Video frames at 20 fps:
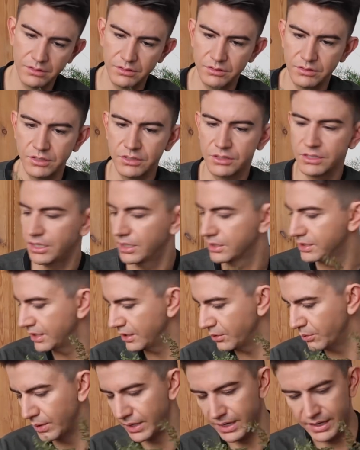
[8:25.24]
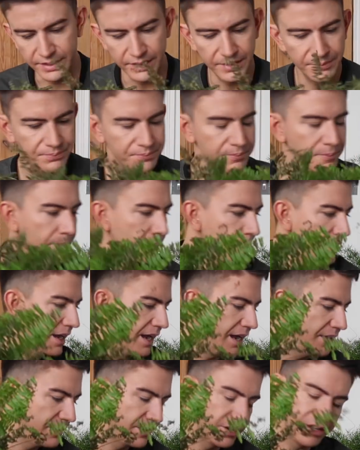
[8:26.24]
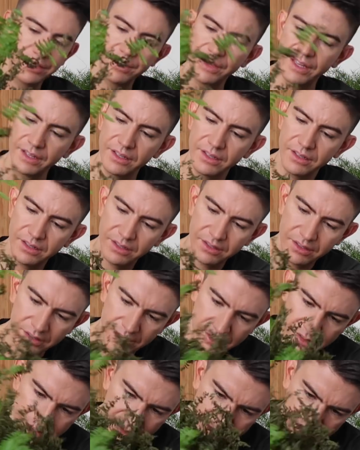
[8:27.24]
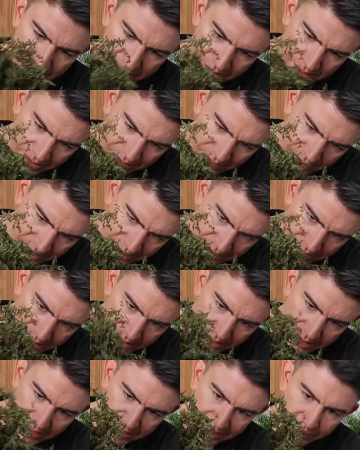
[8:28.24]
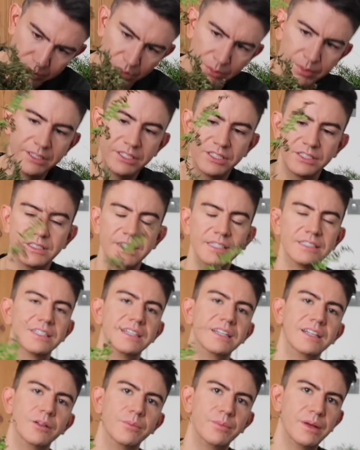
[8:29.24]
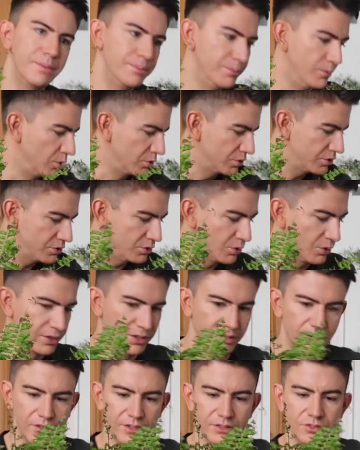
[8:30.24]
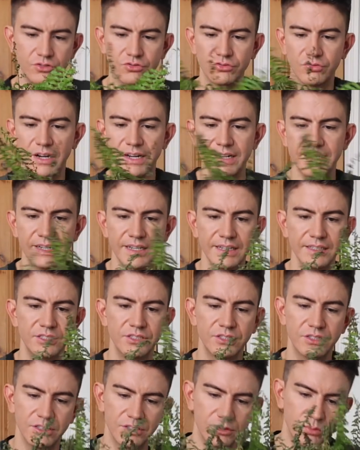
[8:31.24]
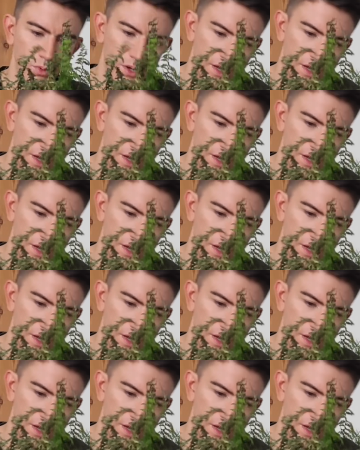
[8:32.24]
Let's just cut it away. And then I think this probably just needs a little bit more soil and drainage as